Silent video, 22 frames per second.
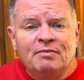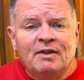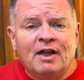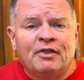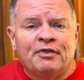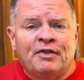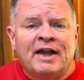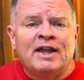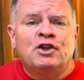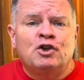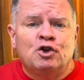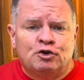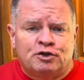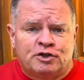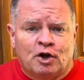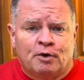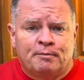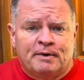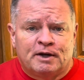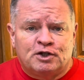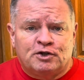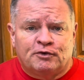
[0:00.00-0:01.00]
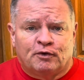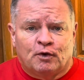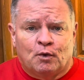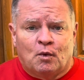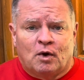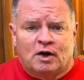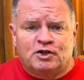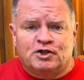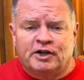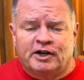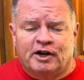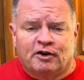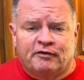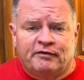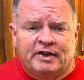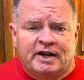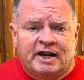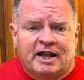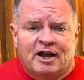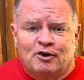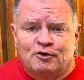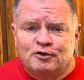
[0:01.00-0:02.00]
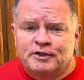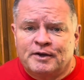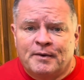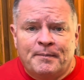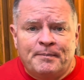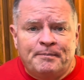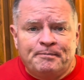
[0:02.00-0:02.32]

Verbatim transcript: Thank you so much for watching our videos.